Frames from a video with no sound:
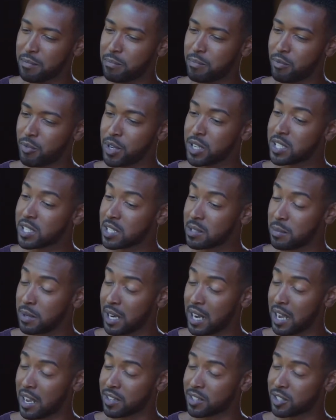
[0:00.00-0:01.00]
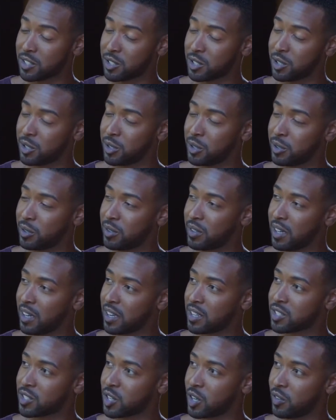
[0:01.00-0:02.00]
recently been asked to
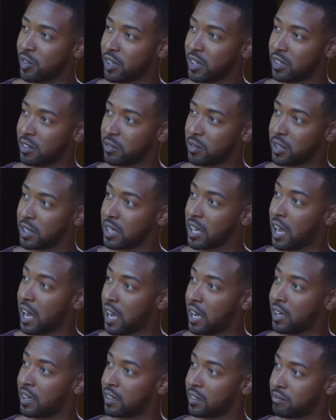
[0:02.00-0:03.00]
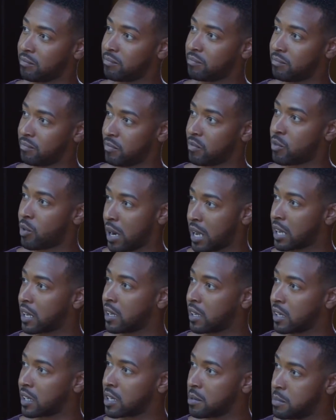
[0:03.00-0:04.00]
serve on a really
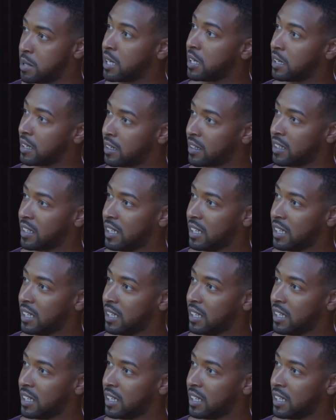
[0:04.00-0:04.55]
high-ranking committee.